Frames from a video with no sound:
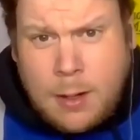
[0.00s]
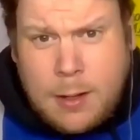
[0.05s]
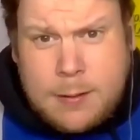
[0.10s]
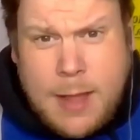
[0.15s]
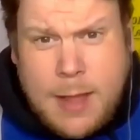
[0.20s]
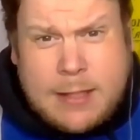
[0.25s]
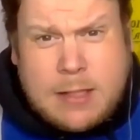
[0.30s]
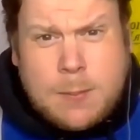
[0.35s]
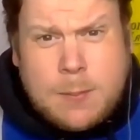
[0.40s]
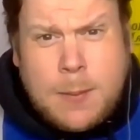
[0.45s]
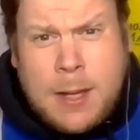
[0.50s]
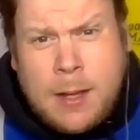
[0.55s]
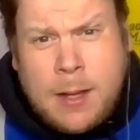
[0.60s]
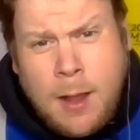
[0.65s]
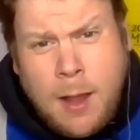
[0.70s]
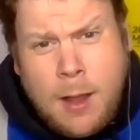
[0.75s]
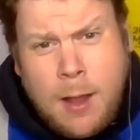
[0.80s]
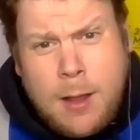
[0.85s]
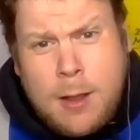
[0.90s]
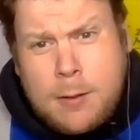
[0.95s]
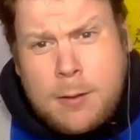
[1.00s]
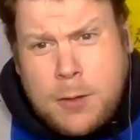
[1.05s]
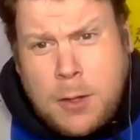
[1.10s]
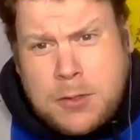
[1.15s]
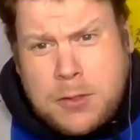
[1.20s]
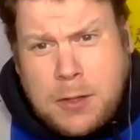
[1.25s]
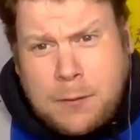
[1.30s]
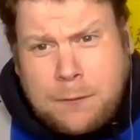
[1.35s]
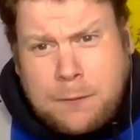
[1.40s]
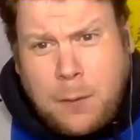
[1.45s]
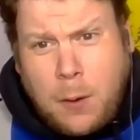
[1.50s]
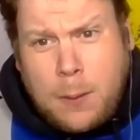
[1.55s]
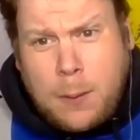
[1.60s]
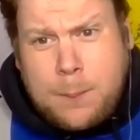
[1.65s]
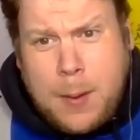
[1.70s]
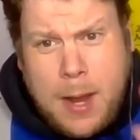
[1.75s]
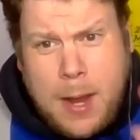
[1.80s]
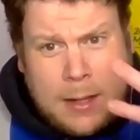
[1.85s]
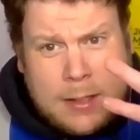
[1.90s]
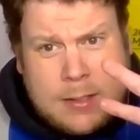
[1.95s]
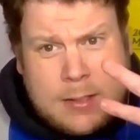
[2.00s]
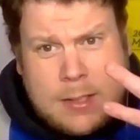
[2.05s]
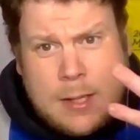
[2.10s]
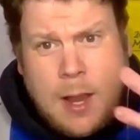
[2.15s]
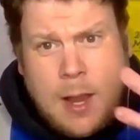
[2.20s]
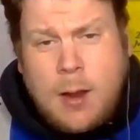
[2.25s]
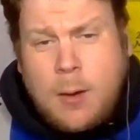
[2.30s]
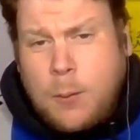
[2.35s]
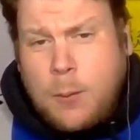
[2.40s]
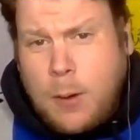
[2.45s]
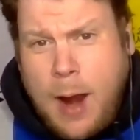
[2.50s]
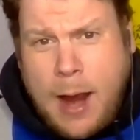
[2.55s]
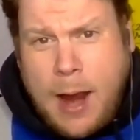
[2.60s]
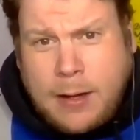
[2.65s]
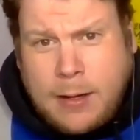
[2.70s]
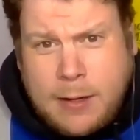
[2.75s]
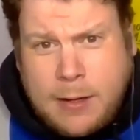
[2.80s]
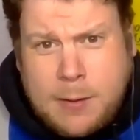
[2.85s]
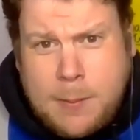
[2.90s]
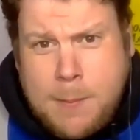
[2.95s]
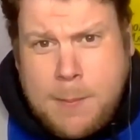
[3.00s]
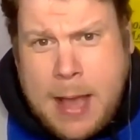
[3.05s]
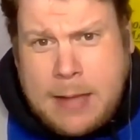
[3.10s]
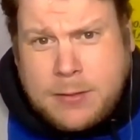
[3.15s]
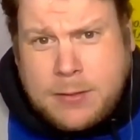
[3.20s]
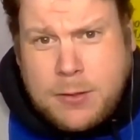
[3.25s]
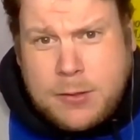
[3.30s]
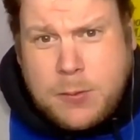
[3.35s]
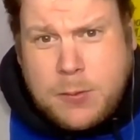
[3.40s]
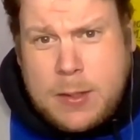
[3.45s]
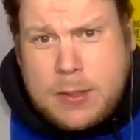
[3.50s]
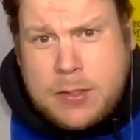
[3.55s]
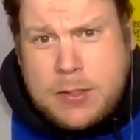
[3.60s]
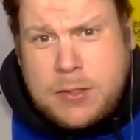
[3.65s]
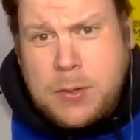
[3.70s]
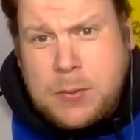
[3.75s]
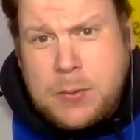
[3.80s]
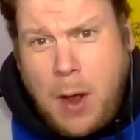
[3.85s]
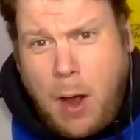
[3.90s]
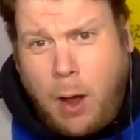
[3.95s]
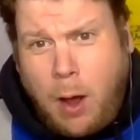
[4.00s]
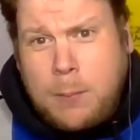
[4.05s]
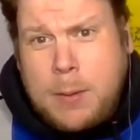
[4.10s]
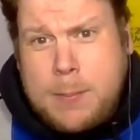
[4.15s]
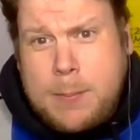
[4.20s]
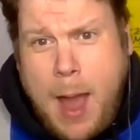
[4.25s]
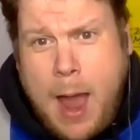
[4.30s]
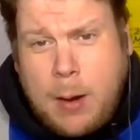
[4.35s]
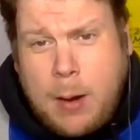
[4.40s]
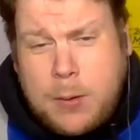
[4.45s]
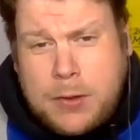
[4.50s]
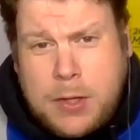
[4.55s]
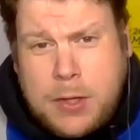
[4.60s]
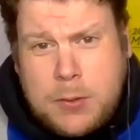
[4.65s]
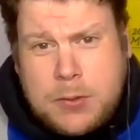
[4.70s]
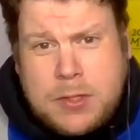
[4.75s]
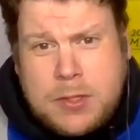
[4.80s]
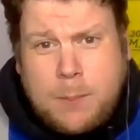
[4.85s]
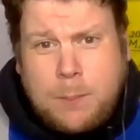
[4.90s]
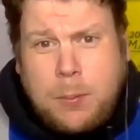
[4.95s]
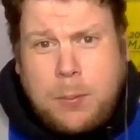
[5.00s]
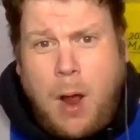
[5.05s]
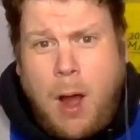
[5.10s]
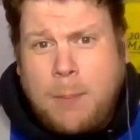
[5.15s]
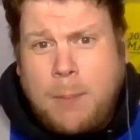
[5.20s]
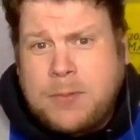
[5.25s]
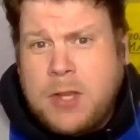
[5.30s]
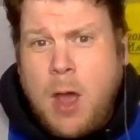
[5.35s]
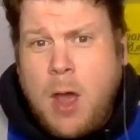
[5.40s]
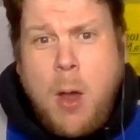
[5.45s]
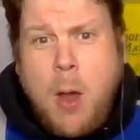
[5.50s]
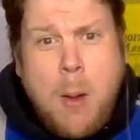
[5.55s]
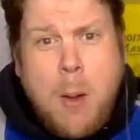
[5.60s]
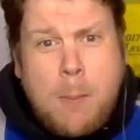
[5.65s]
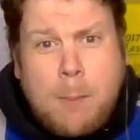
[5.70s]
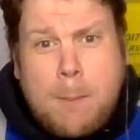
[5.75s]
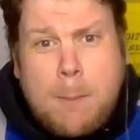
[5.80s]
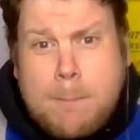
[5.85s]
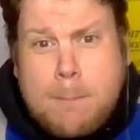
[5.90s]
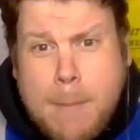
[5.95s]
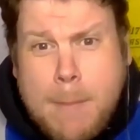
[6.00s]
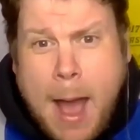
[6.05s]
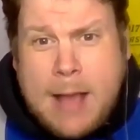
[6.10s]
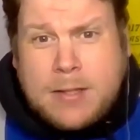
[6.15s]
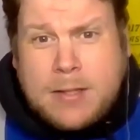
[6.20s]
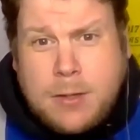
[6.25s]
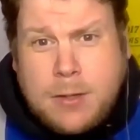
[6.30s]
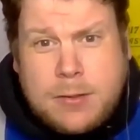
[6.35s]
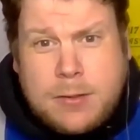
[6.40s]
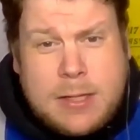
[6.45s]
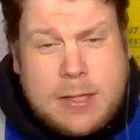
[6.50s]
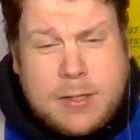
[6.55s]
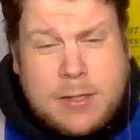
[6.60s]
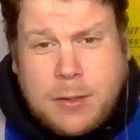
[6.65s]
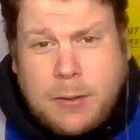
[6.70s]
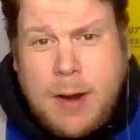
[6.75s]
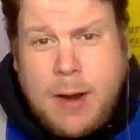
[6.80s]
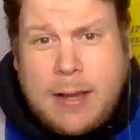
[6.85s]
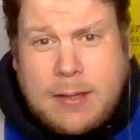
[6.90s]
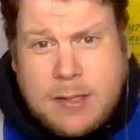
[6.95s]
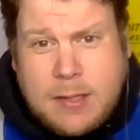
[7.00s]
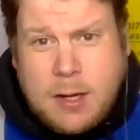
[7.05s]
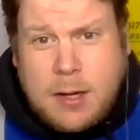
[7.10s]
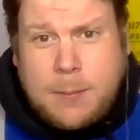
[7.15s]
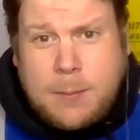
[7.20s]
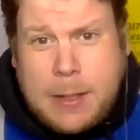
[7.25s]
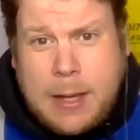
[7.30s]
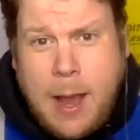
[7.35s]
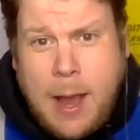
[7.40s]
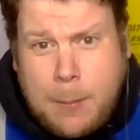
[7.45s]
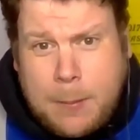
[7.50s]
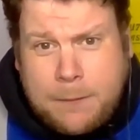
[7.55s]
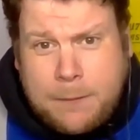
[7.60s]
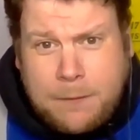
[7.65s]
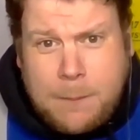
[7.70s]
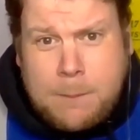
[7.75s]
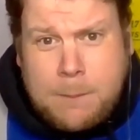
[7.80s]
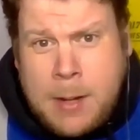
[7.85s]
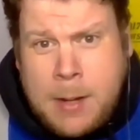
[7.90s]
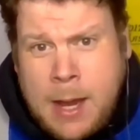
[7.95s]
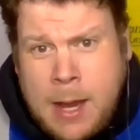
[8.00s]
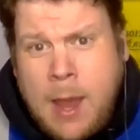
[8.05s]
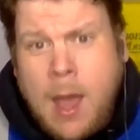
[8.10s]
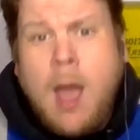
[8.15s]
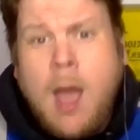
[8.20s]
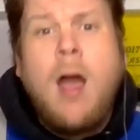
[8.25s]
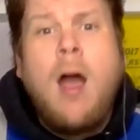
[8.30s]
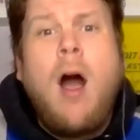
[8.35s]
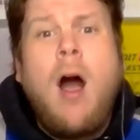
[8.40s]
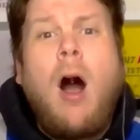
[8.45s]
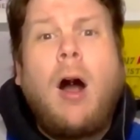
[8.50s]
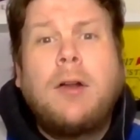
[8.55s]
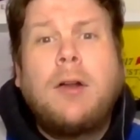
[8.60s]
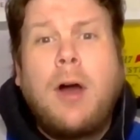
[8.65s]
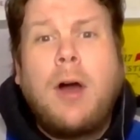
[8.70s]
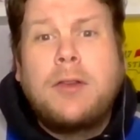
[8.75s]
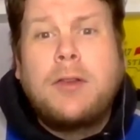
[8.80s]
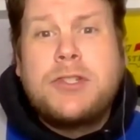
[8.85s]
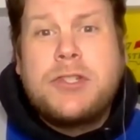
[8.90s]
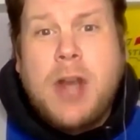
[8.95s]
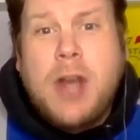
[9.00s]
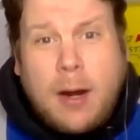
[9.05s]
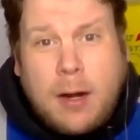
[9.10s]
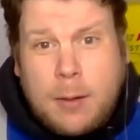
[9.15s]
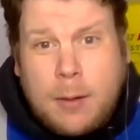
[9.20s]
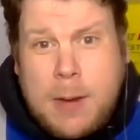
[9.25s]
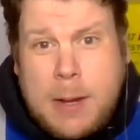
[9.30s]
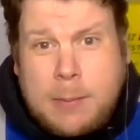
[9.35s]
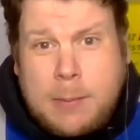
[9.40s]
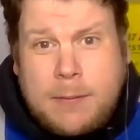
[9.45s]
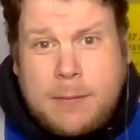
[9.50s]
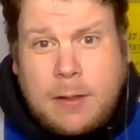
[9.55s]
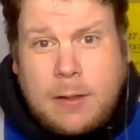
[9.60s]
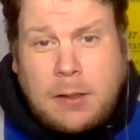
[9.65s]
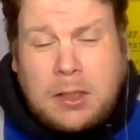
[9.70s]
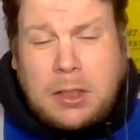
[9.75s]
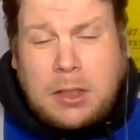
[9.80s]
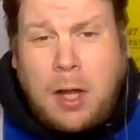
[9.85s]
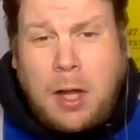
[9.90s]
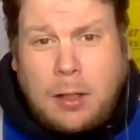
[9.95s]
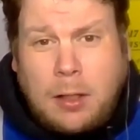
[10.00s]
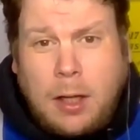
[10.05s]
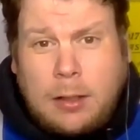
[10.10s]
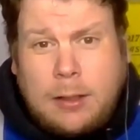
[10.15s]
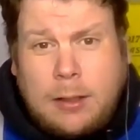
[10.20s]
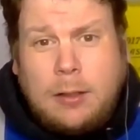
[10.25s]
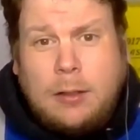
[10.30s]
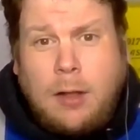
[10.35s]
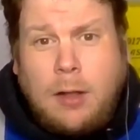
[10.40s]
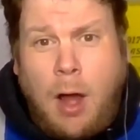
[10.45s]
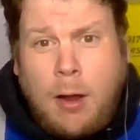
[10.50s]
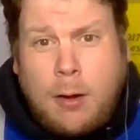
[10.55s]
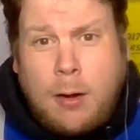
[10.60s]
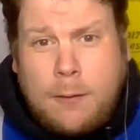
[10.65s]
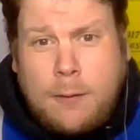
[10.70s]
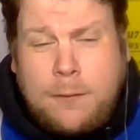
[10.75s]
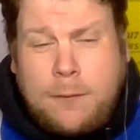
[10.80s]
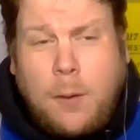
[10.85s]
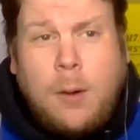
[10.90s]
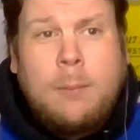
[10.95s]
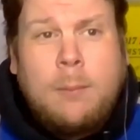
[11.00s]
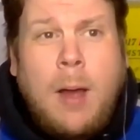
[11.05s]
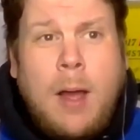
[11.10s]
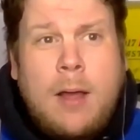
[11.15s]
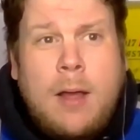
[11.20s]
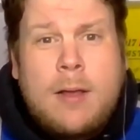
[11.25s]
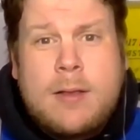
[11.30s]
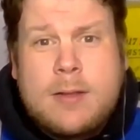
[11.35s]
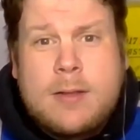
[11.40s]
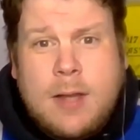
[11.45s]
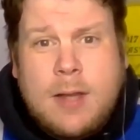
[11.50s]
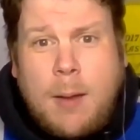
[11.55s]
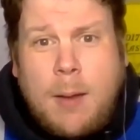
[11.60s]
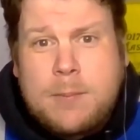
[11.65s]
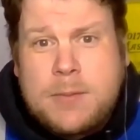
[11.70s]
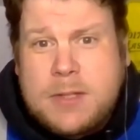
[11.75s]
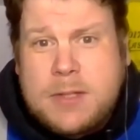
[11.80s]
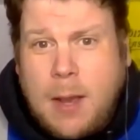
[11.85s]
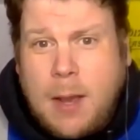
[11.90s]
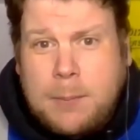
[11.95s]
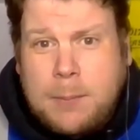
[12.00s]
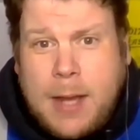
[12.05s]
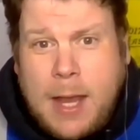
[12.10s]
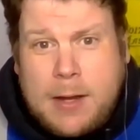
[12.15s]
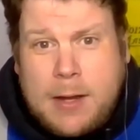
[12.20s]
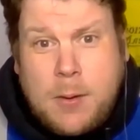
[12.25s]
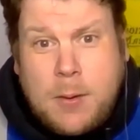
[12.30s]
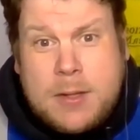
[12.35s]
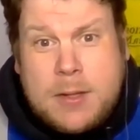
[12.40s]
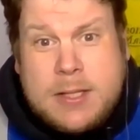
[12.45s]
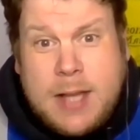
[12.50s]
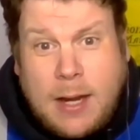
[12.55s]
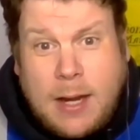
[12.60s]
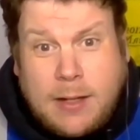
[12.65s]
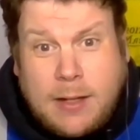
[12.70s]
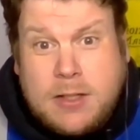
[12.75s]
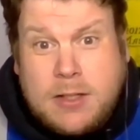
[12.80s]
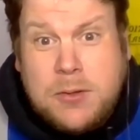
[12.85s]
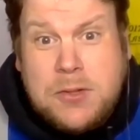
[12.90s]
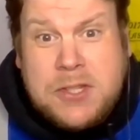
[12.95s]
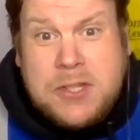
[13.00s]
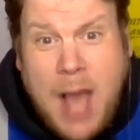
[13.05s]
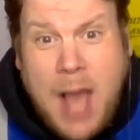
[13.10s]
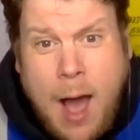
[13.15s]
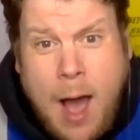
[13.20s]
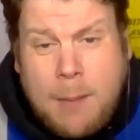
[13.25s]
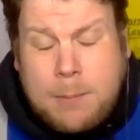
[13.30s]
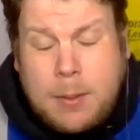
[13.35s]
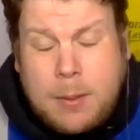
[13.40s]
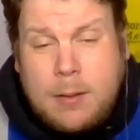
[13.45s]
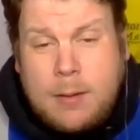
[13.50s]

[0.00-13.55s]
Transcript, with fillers: That's me. Those are the four picks. We're headed into Masters week soon. I'll be back with Houston props. Masters Easter eggs gonna be coming from me on odds checker, maybe even a, lo- a little longer form, something, something, get you excited. So sub,